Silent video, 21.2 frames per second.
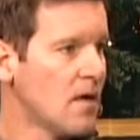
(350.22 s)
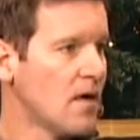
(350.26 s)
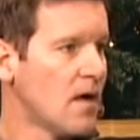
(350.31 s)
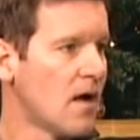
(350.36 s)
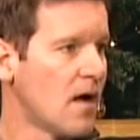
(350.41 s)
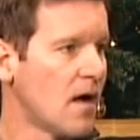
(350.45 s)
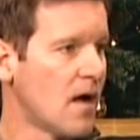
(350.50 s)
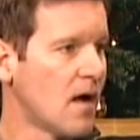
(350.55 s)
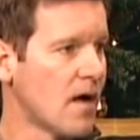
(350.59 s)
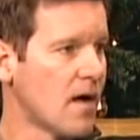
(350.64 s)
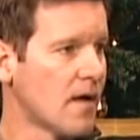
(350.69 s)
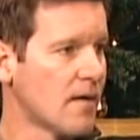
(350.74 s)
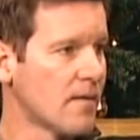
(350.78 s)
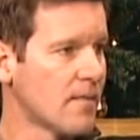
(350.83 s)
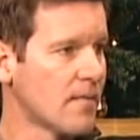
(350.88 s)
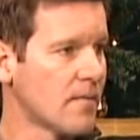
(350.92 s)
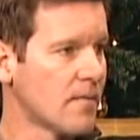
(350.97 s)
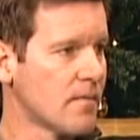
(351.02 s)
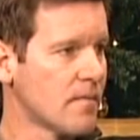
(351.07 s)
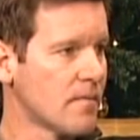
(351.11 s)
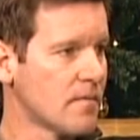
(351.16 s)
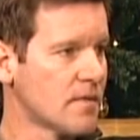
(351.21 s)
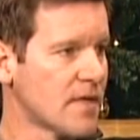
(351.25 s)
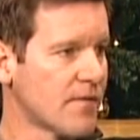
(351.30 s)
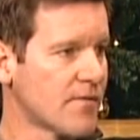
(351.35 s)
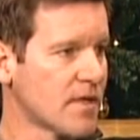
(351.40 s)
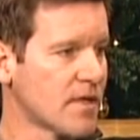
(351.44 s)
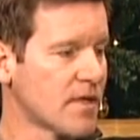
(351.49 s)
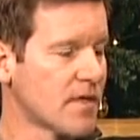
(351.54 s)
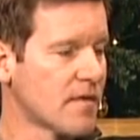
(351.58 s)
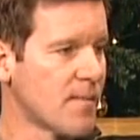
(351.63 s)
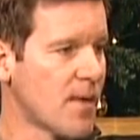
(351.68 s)

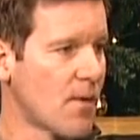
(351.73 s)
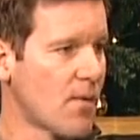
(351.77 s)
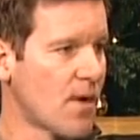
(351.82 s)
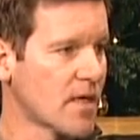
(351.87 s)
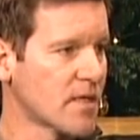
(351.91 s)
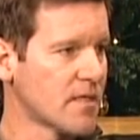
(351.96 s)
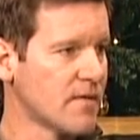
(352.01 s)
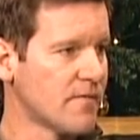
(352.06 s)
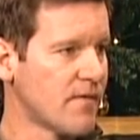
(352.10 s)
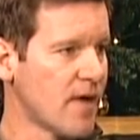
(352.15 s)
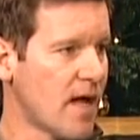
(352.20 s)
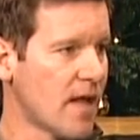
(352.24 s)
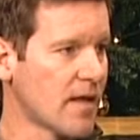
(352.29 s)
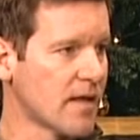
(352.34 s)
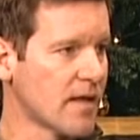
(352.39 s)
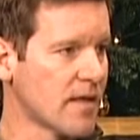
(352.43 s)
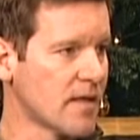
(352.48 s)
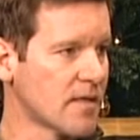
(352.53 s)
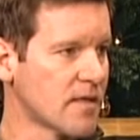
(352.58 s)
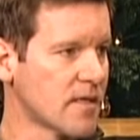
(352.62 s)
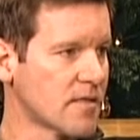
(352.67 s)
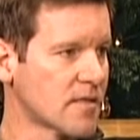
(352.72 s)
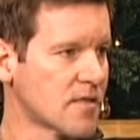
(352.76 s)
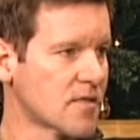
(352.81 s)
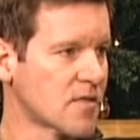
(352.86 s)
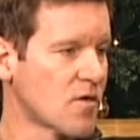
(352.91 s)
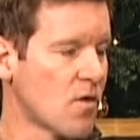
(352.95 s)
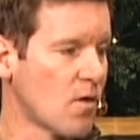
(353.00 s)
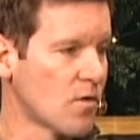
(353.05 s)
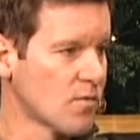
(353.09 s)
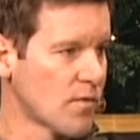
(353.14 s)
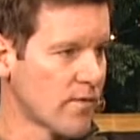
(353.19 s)
definitely in the Mount Washington Valley, and he does his
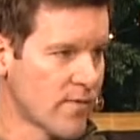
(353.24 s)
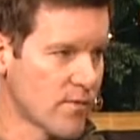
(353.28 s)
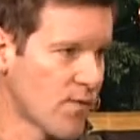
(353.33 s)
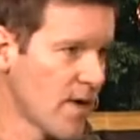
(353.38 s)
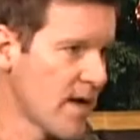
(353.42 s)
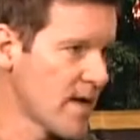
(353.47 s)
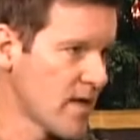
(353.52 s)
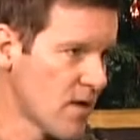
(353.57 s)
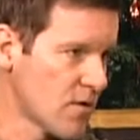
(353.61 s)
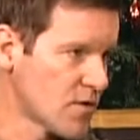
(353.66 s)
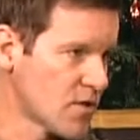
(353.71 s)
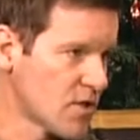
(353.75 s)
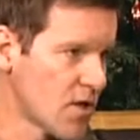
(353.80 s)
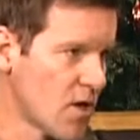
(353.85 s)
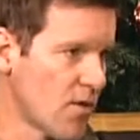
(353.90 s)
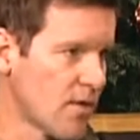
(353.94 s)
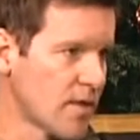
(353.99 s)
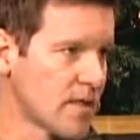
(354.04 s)
Cold River Radio show.